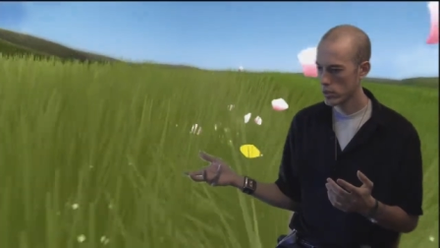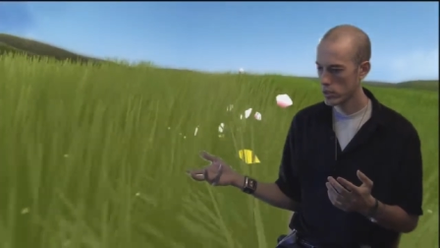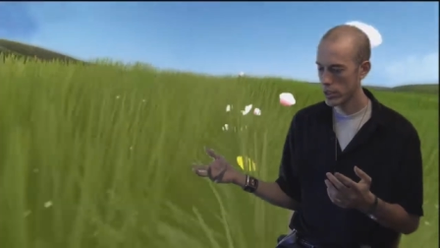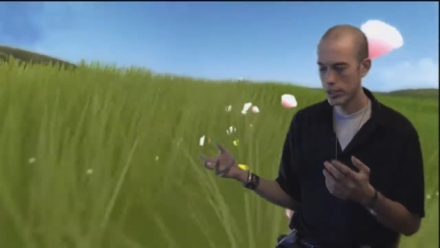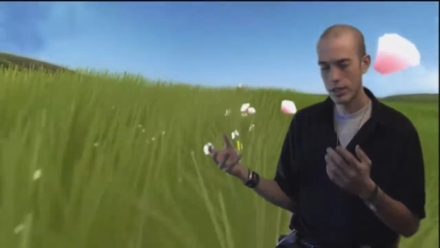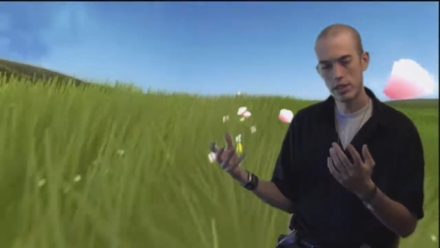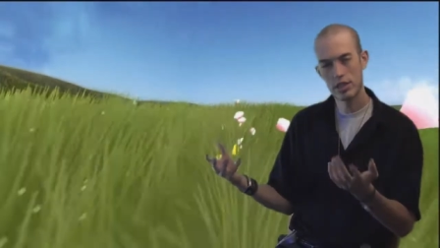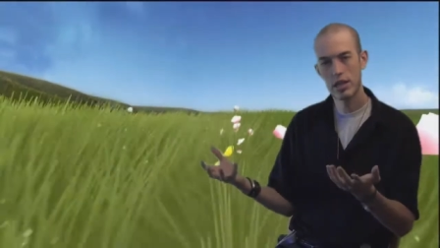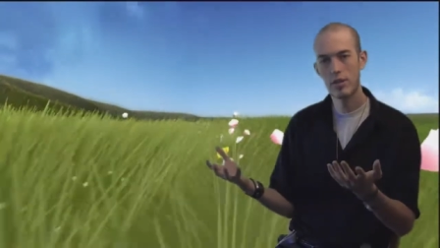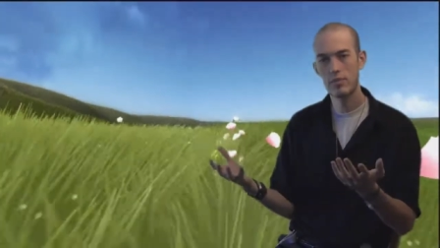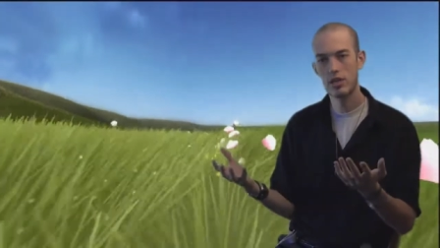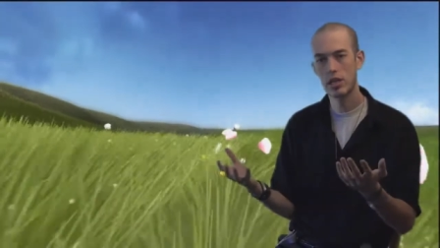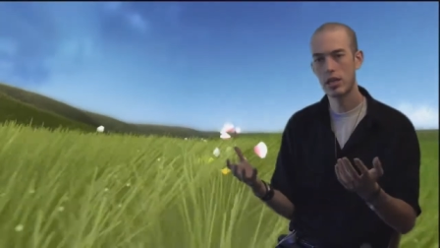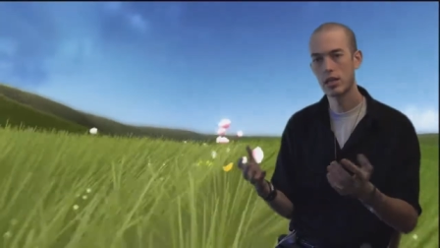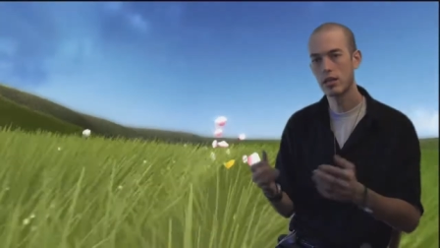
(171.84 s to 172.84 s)
the
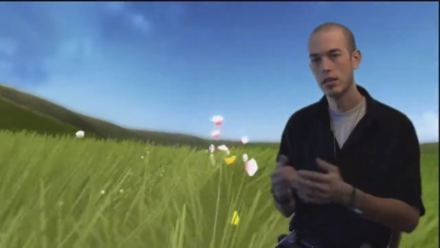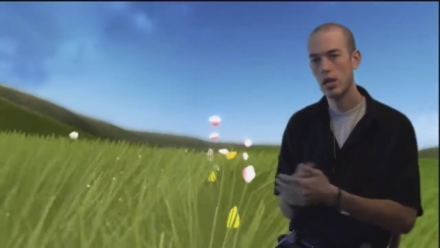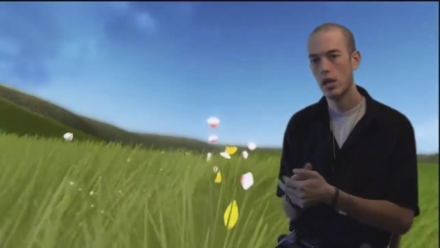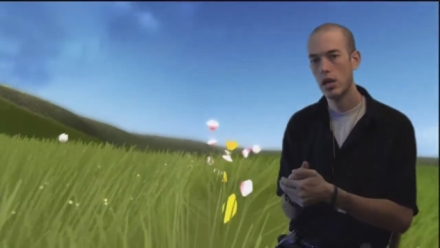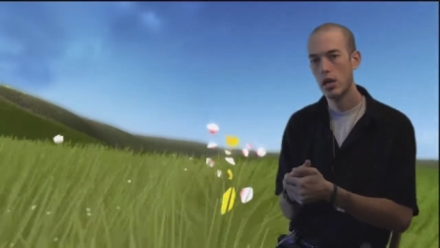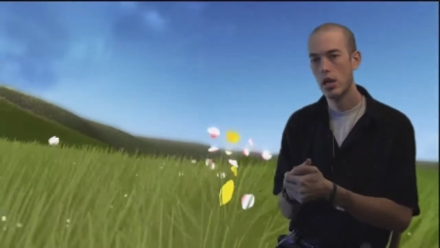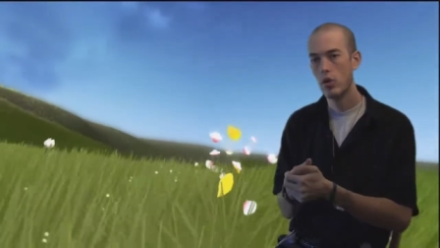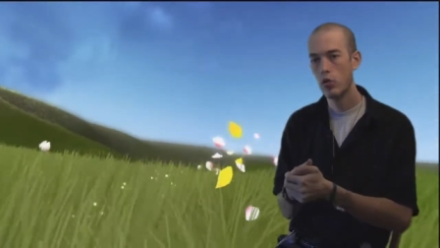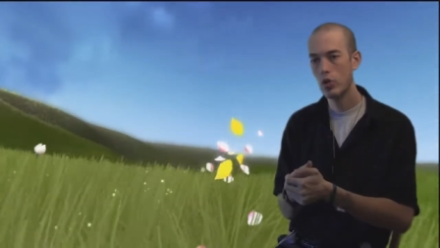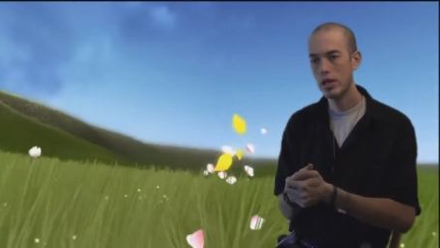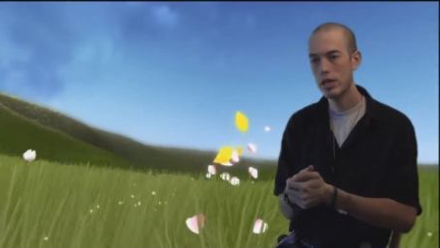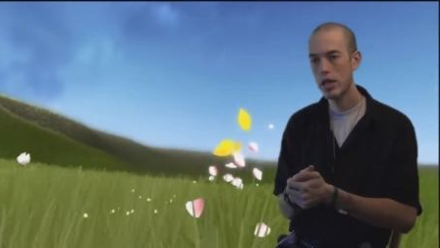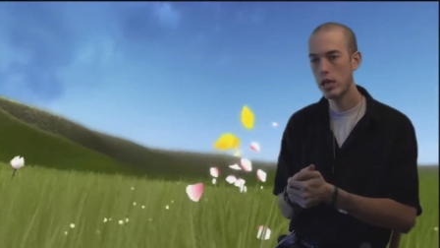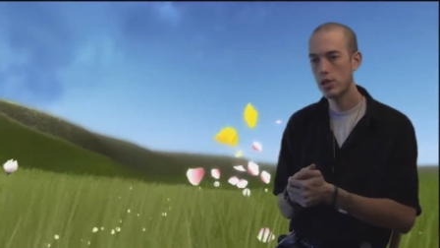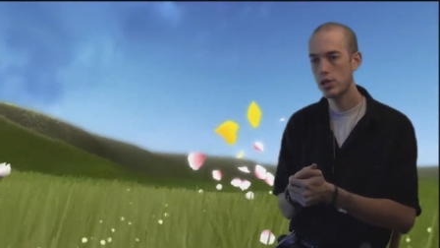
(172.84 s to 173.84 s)
subject.
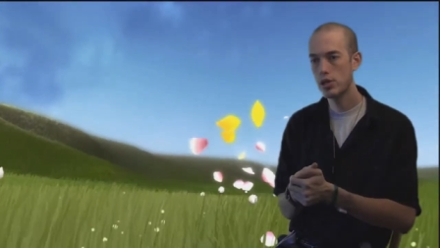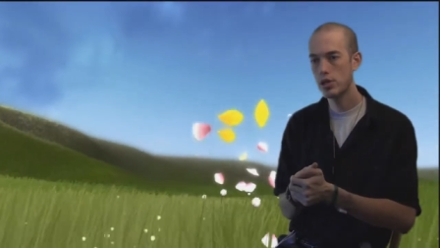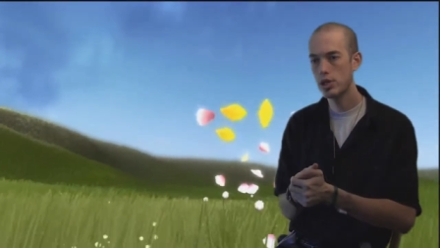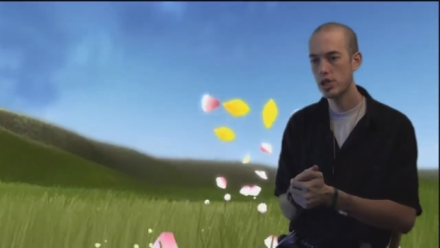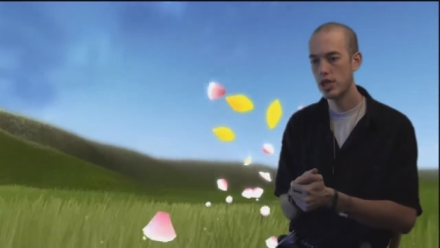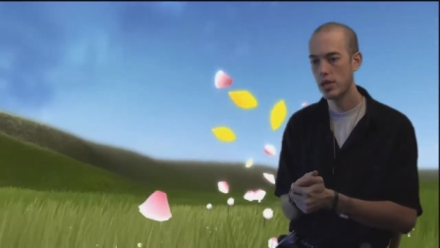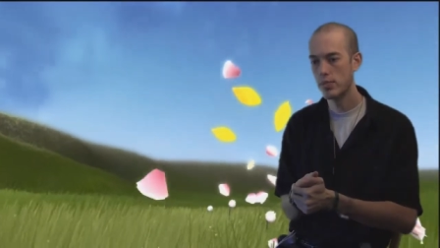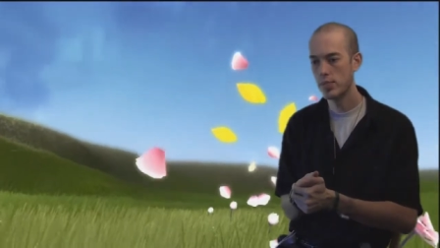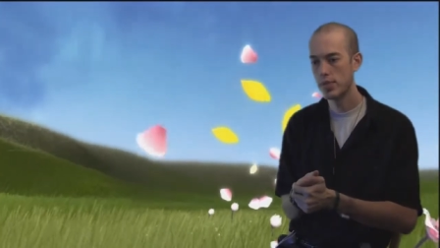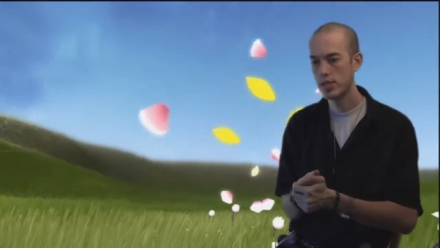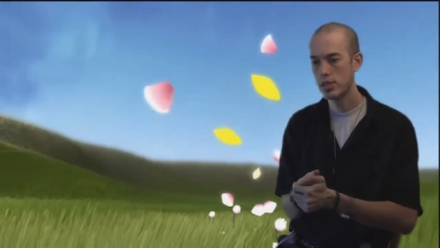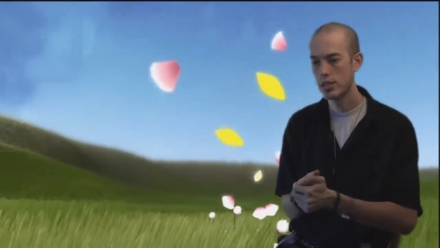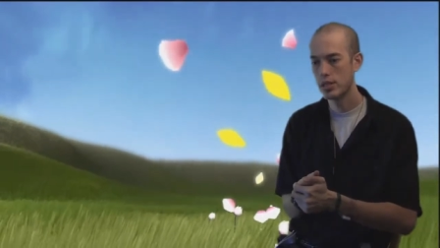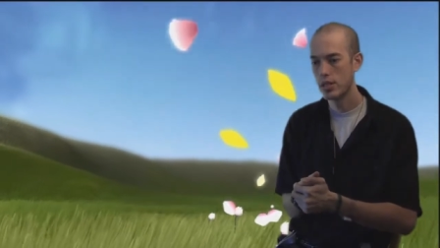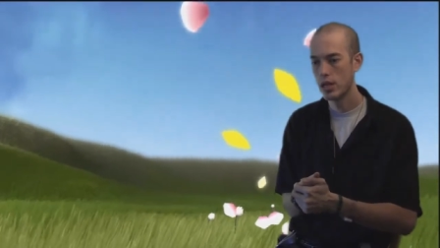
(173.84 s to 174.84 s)

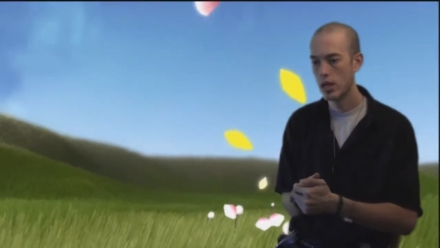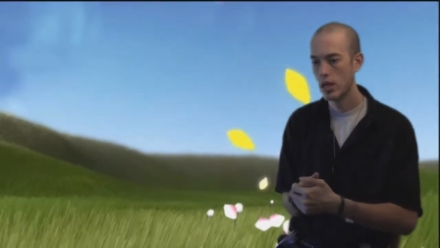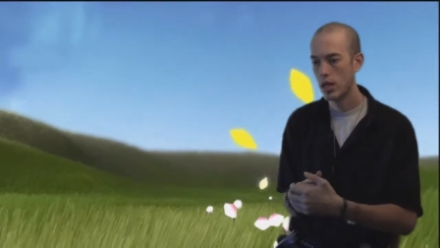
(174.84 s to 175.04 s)
Relationships.